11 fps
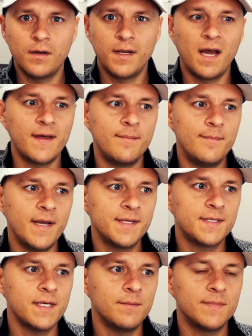Now that may
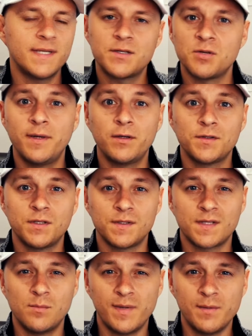seem detrimental to
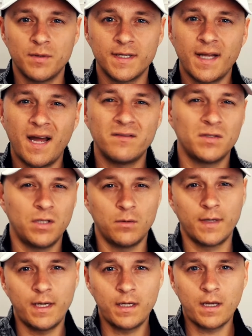some people that have a
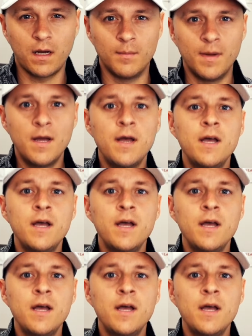lower income,